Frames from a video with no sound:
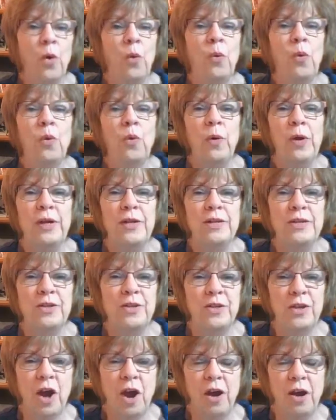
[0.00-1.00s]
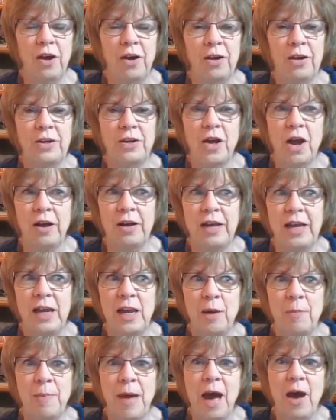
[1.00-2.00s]
we're going to start talking
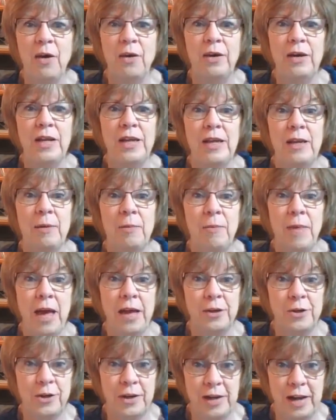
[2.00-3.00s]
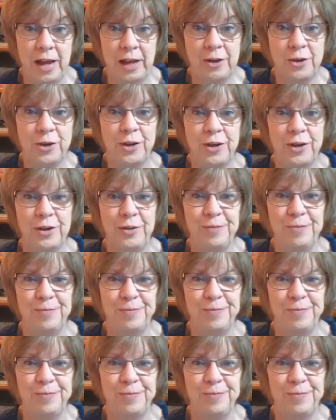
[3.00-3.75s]
about imagination.